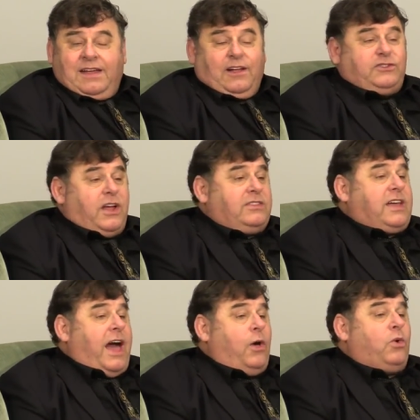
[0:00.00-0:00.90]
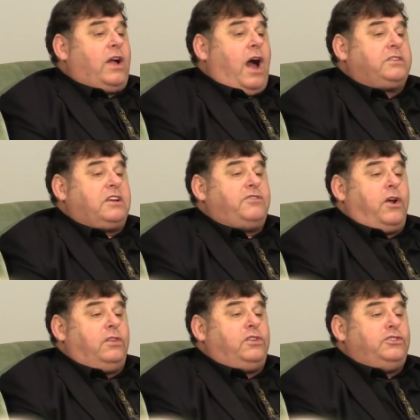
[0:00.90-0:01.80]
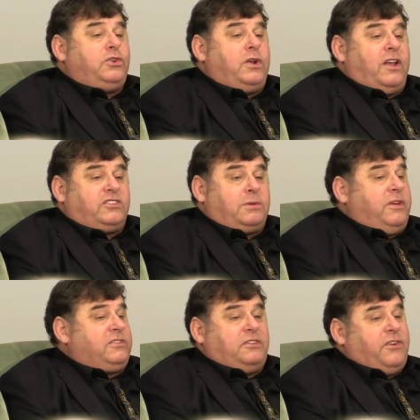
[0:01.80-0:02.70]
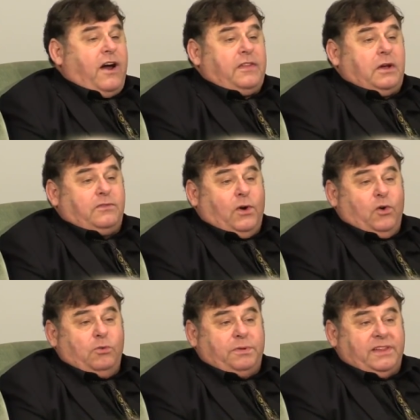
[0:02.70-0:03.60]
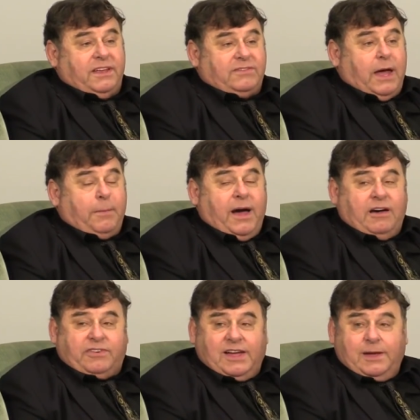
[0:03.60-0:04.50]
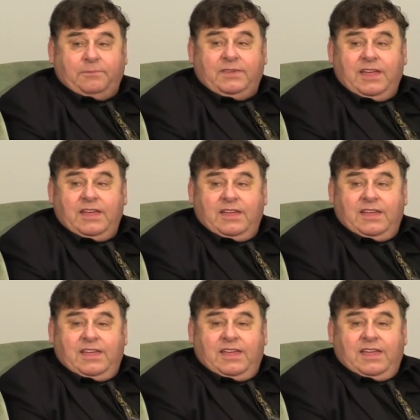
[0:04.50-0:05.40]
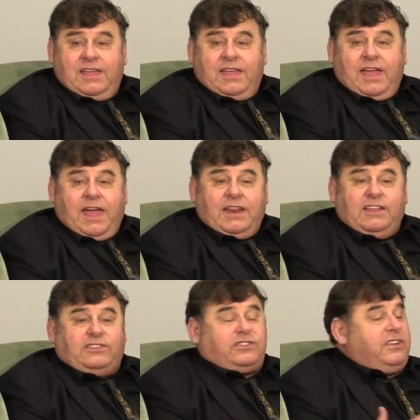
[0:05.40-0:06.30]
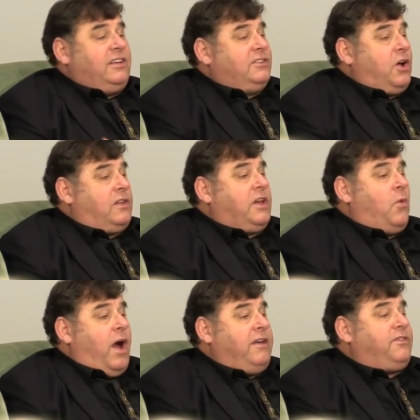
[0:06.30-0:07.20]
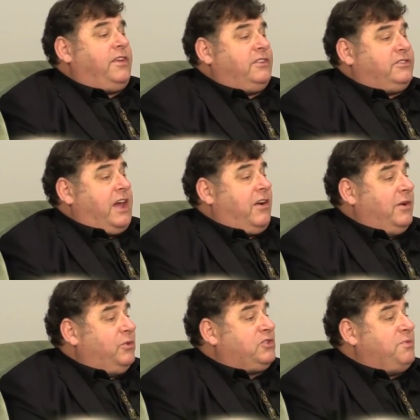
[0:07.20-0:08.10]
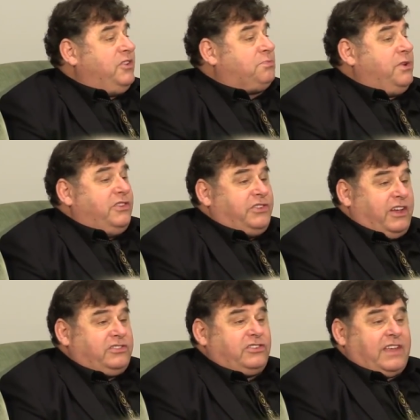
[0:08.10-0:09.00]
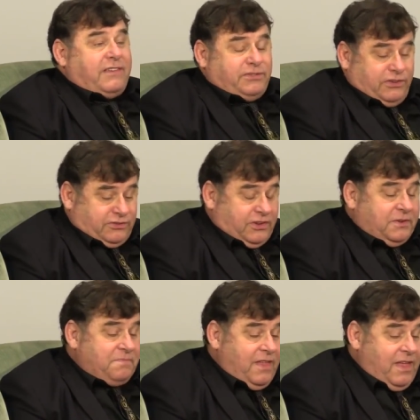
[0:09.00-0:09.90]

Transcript: a Gentile who God converted to Judaism. He's the father of all who believed, Abba Abraham and his darling wife, Sarah, which means princess, his half sister.